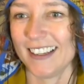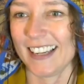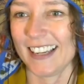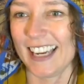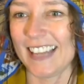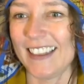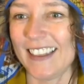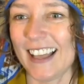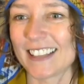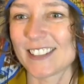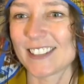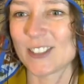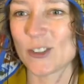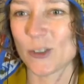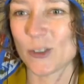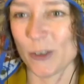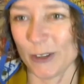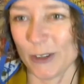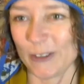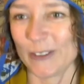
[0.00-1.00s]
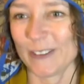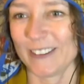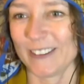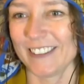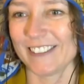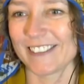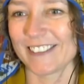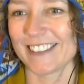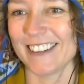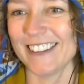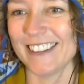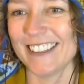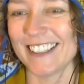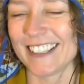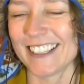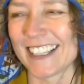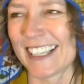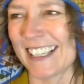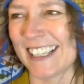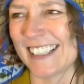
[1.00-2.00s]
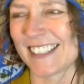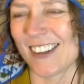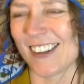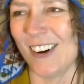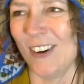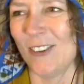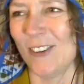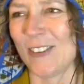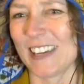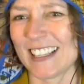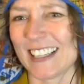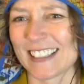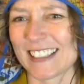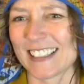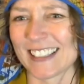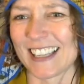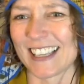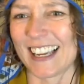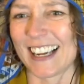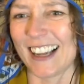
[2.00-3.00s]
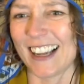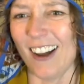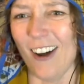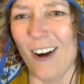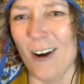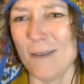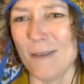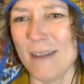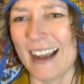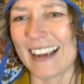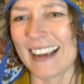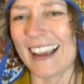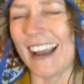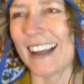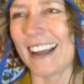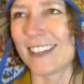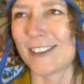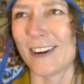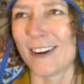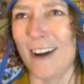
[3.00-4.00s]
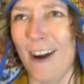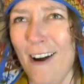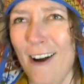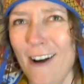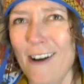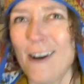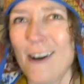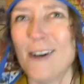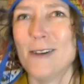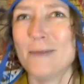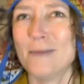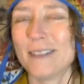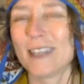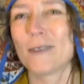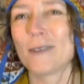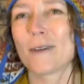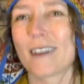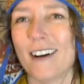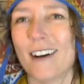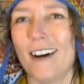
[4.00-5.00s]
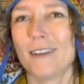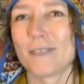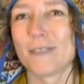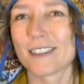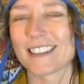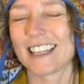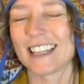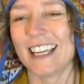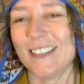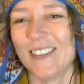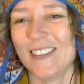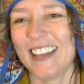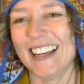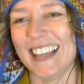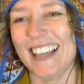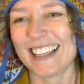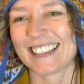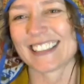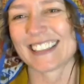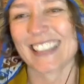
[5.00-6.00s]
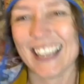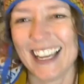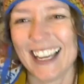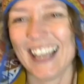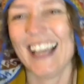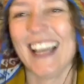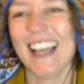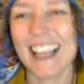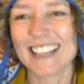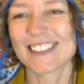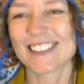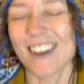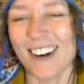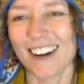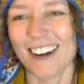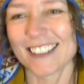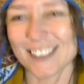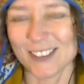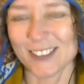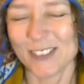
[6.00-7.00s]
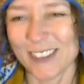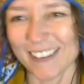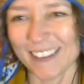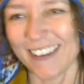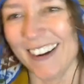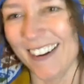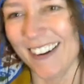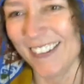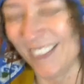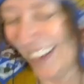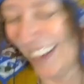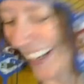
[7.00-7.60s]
And that's true. Your dog is always like, oh my God, you're home. You were gone for 10 minutes. It's awesome. You're home.